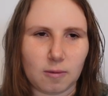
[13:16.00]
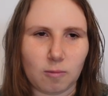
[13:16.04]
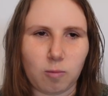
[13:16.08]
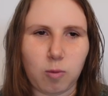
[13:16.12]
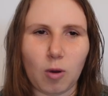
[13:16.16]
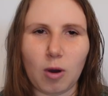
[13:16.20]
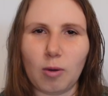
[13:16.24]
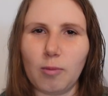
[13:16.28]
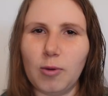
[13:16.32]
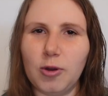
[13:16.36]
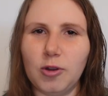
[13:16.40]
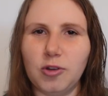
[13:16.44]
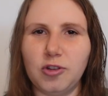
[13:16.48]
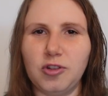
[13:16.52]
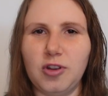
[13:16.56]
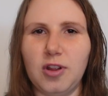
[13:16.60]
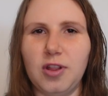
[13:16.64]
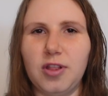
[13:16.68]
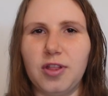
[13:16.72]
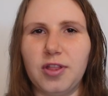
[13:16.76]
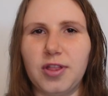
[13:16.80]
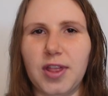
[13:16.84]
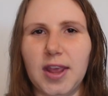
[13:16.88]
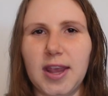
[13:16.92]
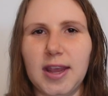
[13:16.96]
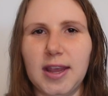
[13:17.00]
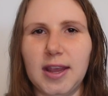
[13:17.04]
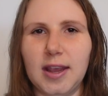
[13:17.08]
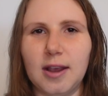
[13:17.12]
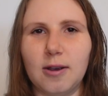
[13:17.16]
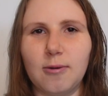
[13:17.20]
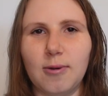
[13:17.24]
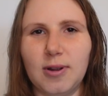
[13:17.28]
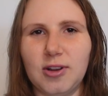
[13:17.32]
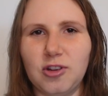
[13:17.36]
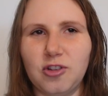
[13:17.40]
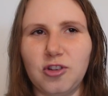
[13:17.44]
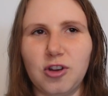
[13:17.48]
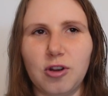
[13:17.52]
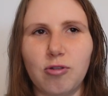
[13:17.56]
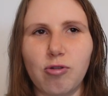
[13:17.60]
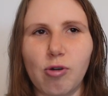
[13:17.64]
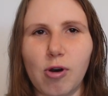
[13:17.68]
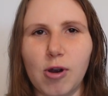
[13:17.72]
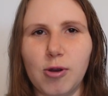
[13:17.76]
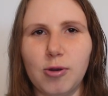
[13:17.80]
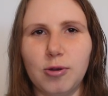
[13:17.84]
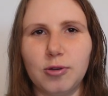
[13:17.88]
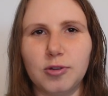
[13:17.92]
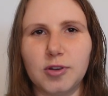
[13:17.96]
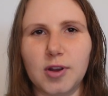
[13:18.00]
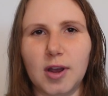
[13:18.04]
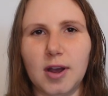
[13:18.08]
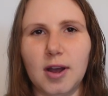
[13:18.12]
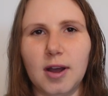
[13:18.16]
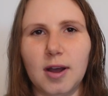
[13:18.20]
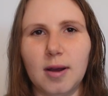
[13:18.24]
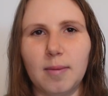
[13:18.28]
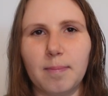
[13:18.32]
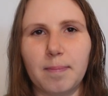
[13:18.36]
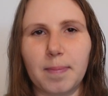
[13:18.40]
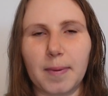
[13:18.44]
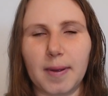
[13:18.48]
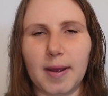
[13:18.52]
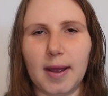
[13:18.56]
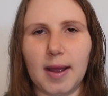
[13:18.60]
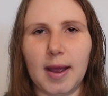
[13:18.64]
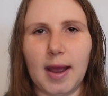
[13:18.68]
What will she think when she grows up?